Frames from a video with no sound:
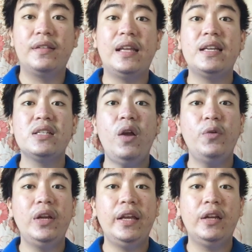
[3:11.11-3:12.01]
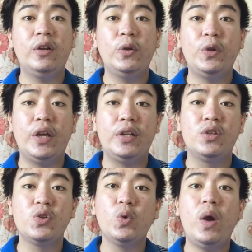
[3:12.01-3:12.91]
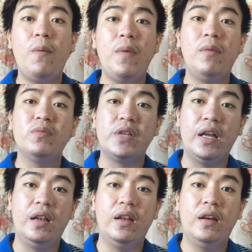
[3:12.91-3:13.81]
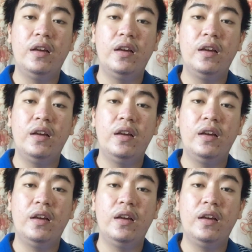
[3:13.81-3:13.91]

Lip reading: That is not really included to what Ma'am Del